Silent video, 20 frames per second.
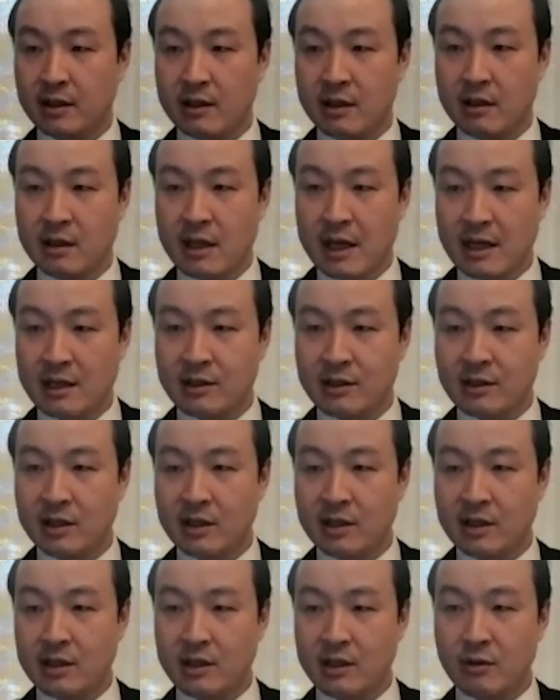In that
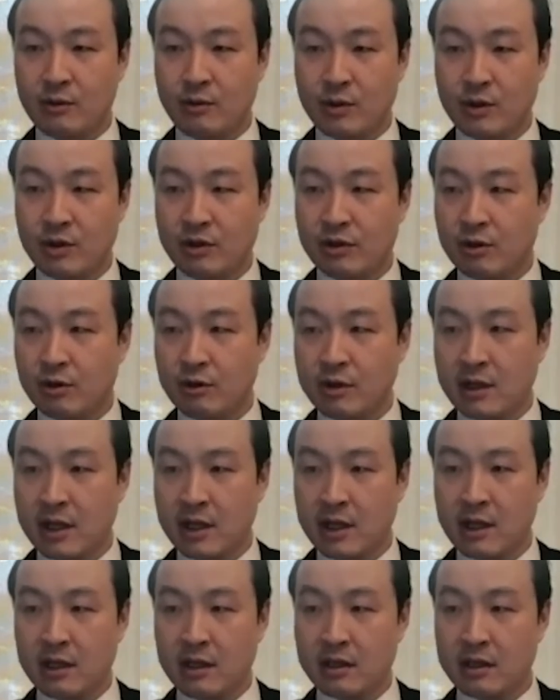study, we showed
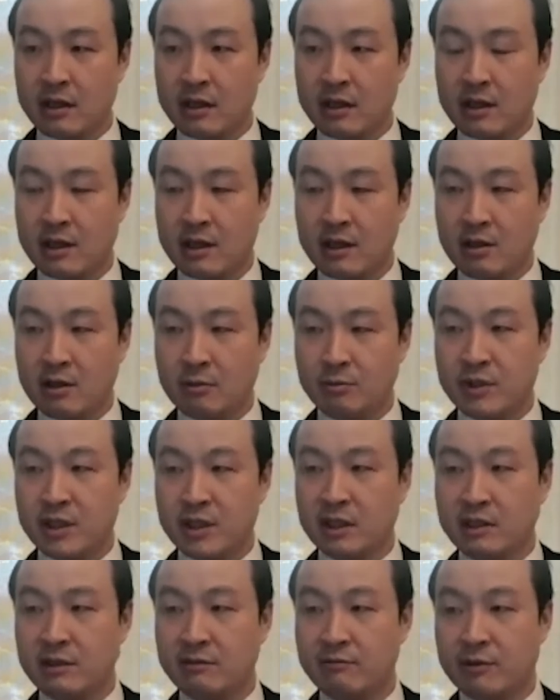an
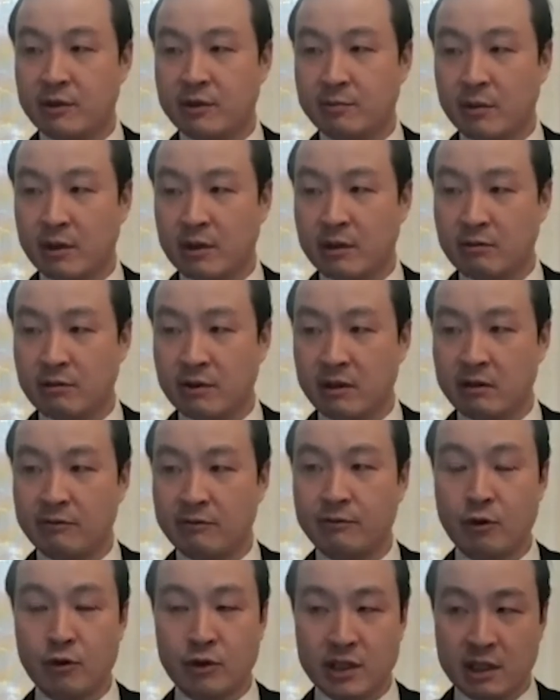objective response rate of
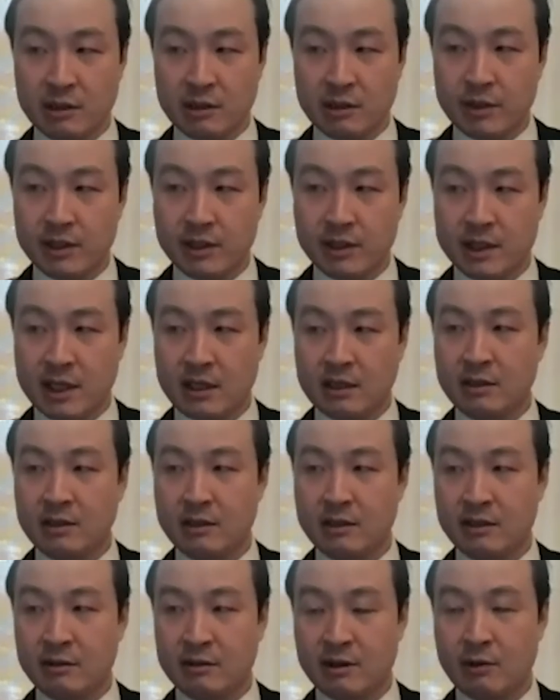14%,
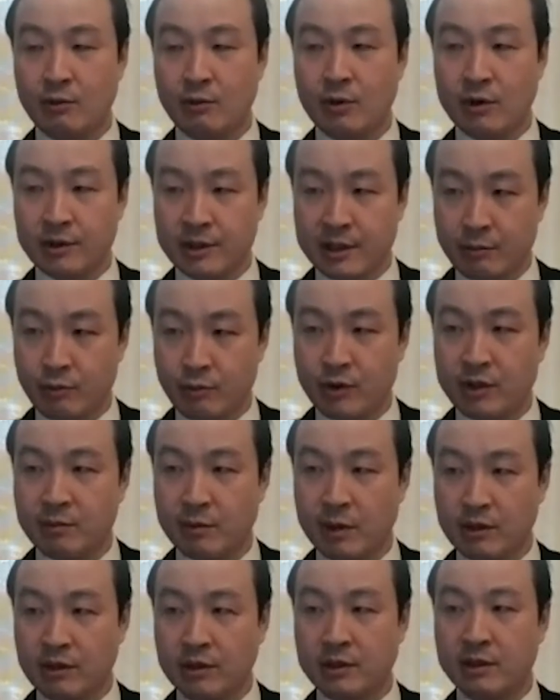so there were some
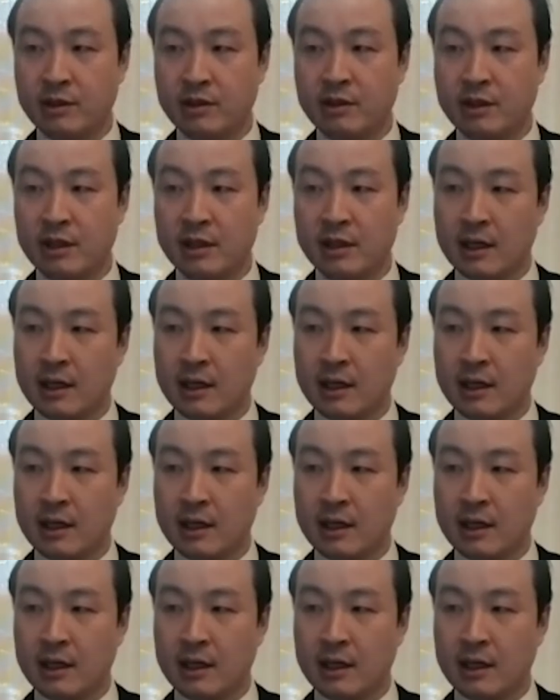responses